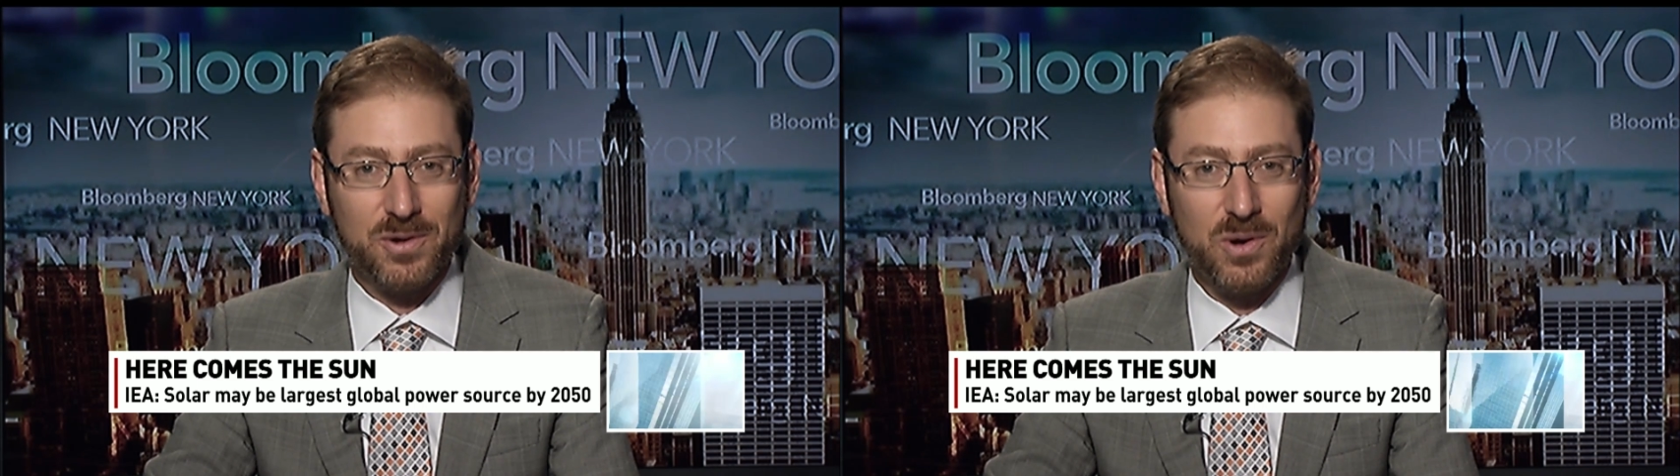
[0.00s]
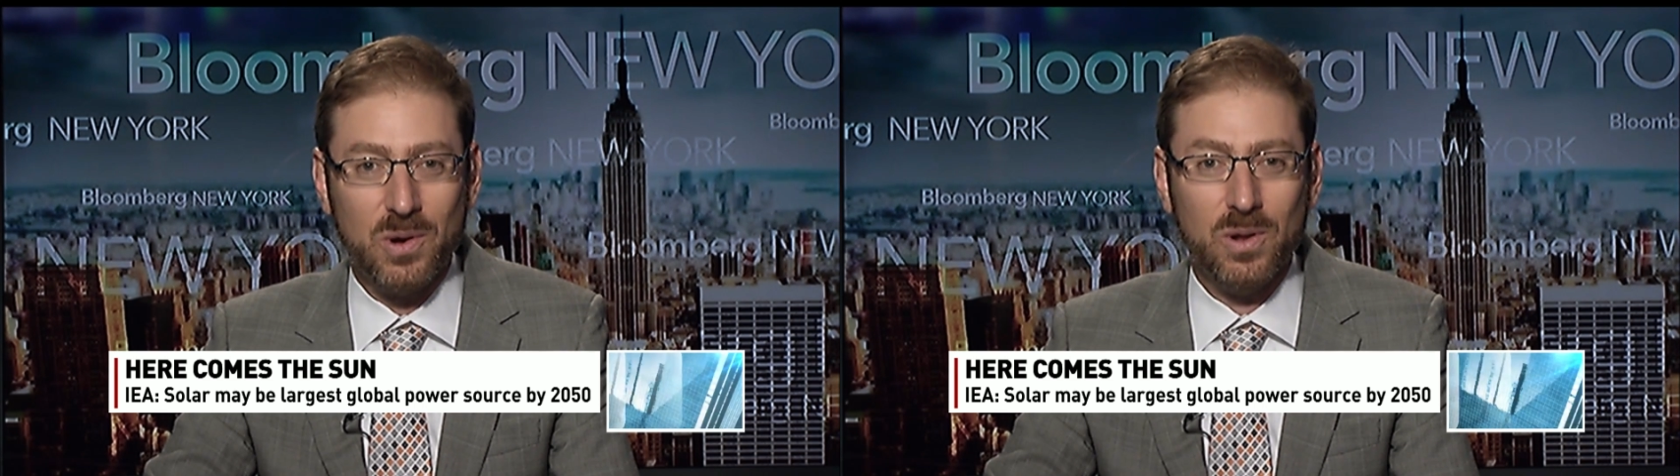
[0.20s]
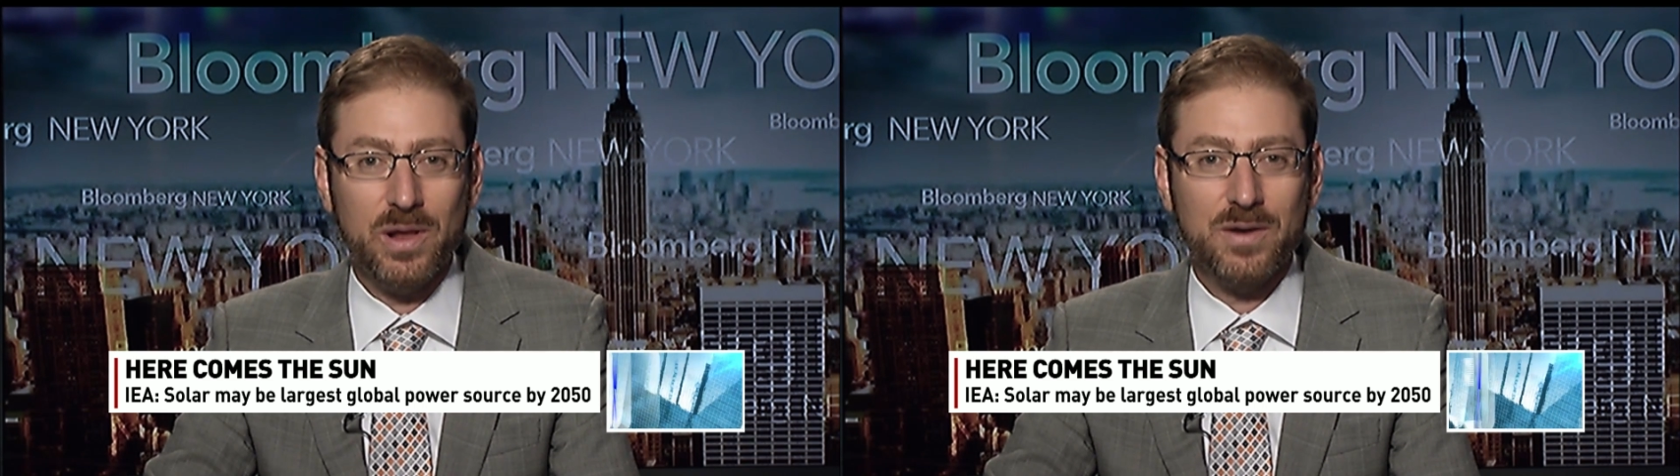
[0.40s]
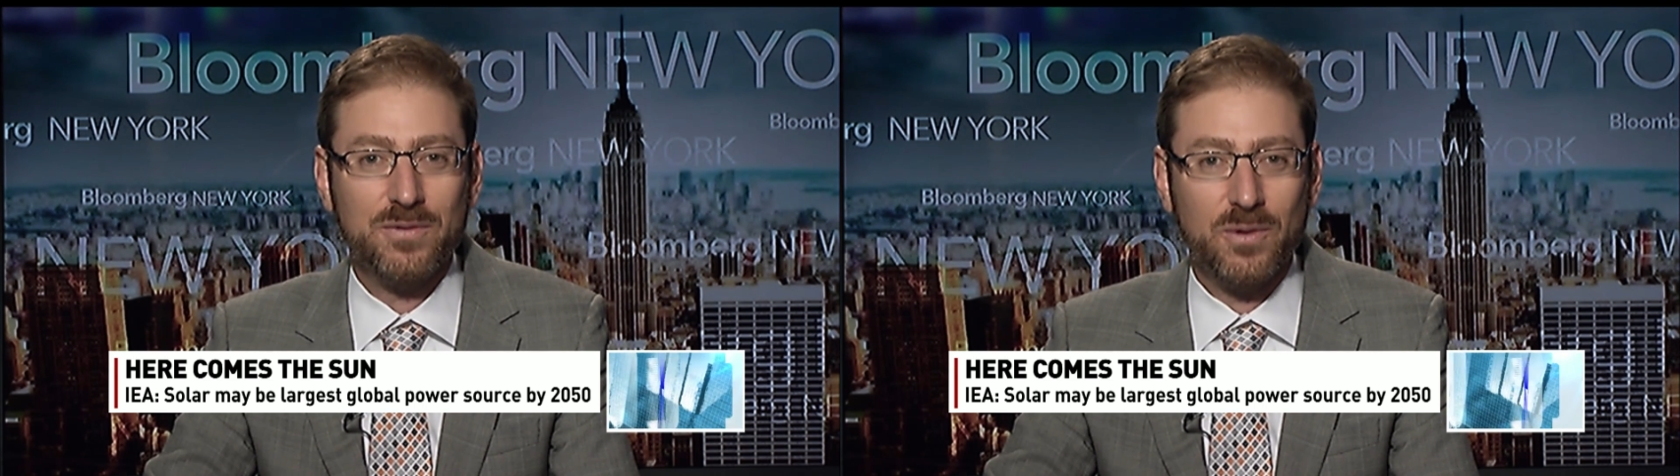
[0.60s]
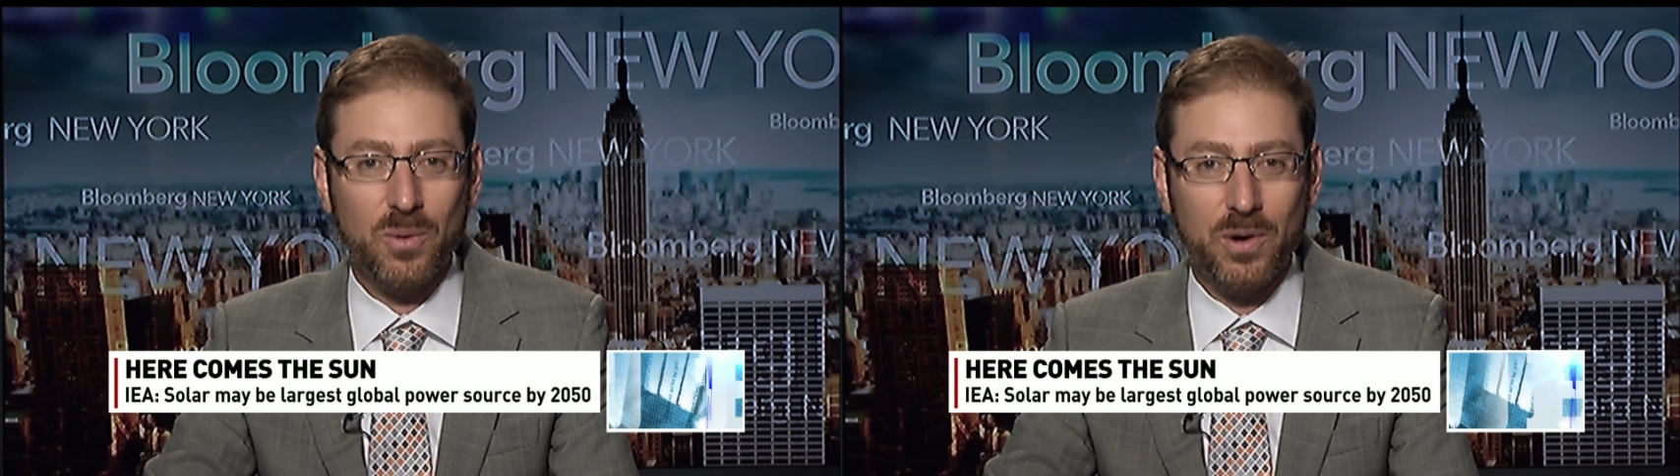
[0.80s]
coal and
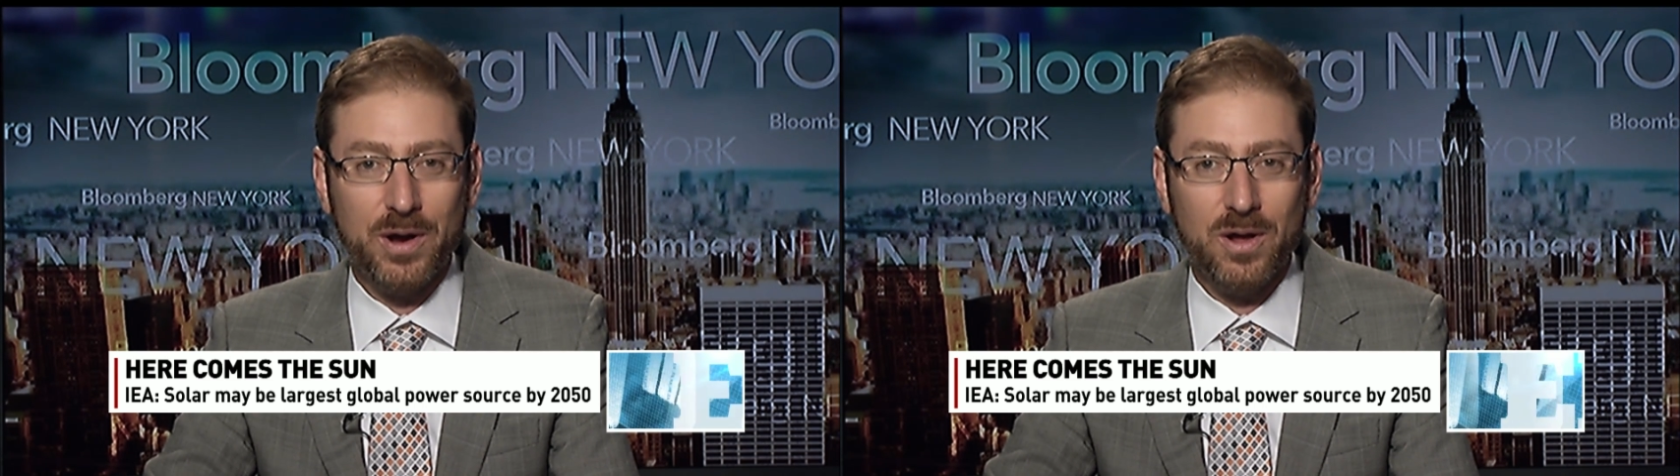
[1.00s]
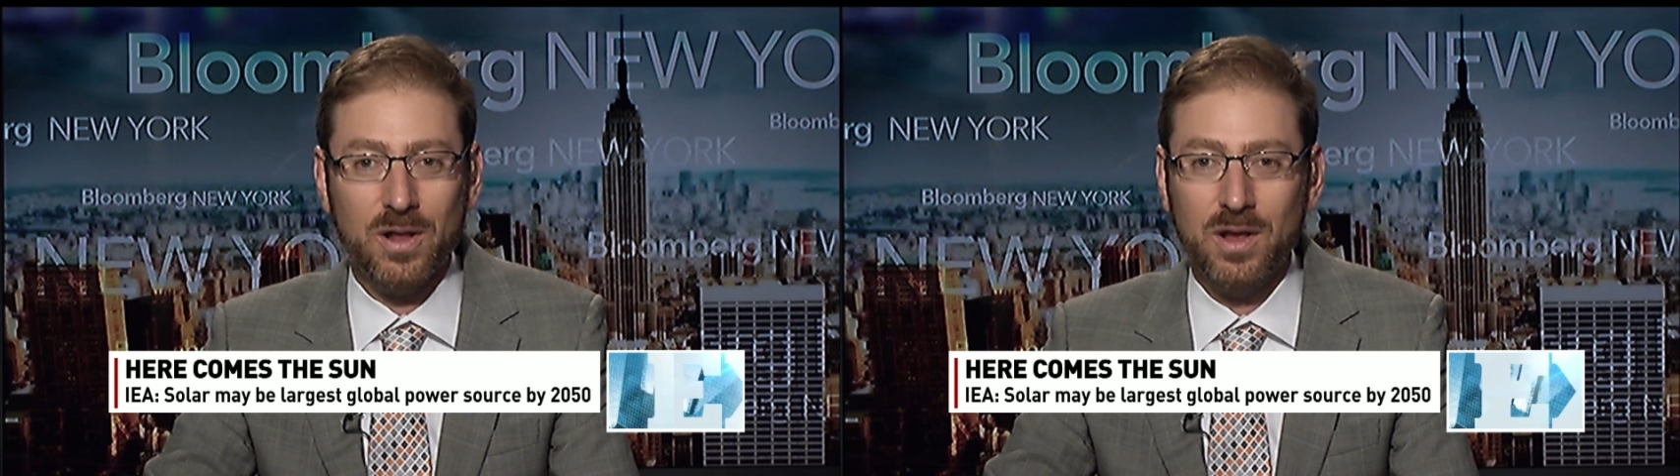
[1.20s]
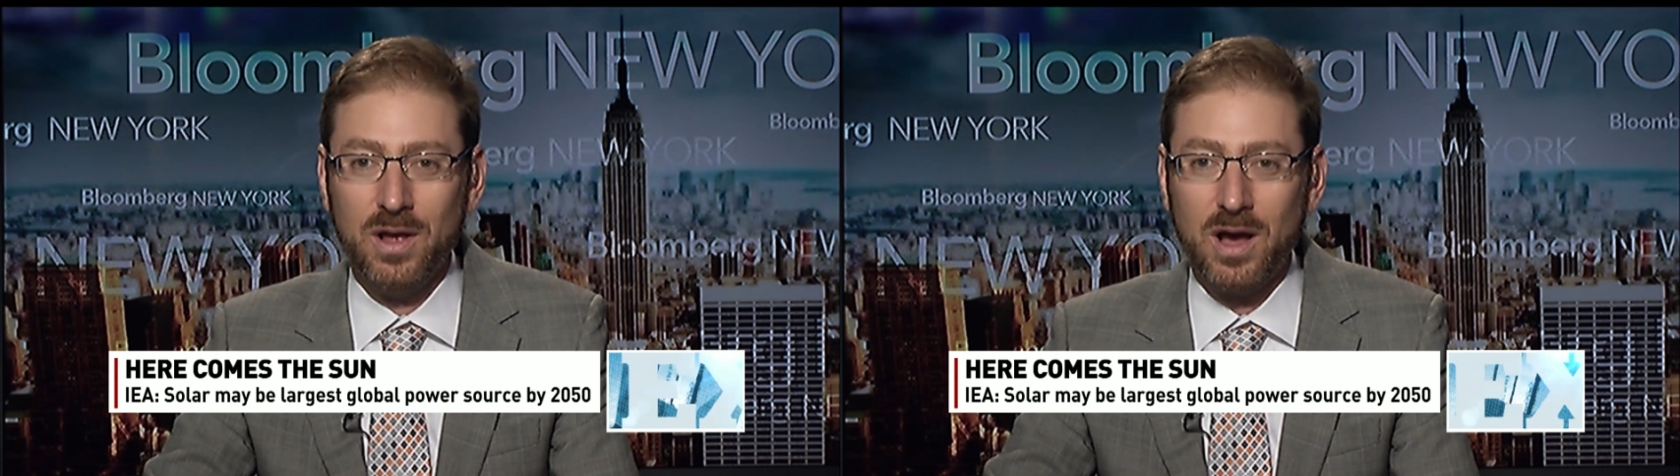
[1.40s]
for oil,